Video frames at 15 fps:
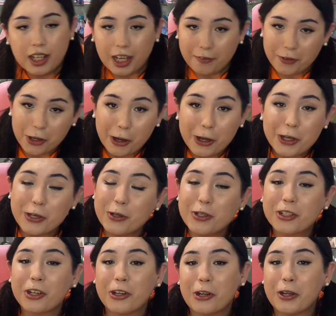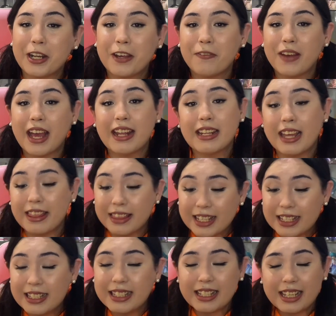If you're a huge Korone fan,
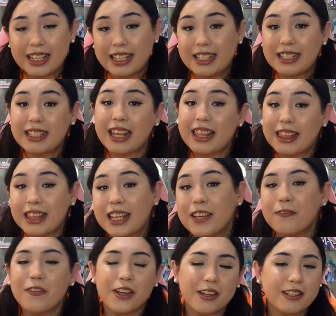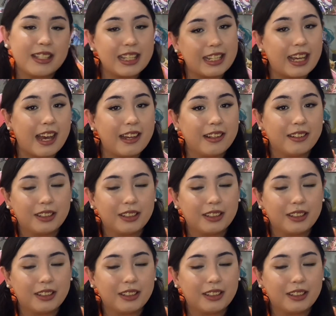this is the figure to get.